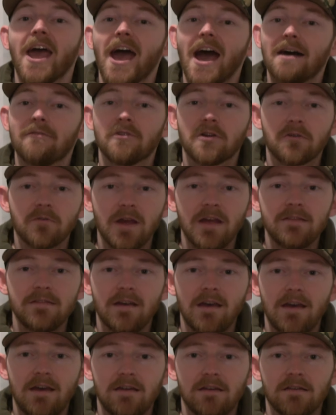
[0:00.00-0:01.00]
have a great
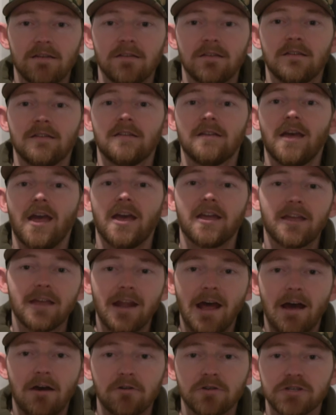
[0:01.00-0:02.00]
day, and get
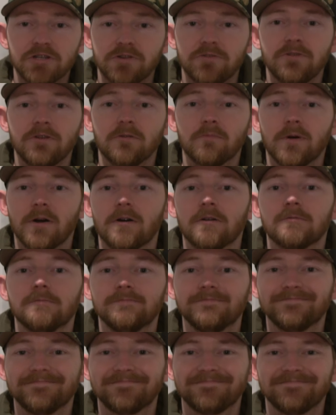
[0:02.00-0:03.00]
out, shoot your bow.
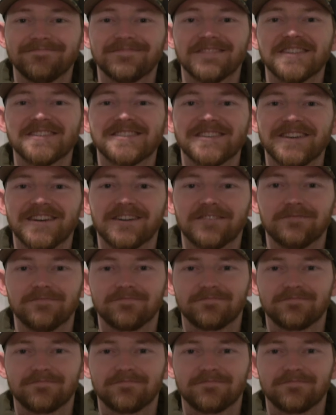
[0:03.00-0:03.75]
See ya.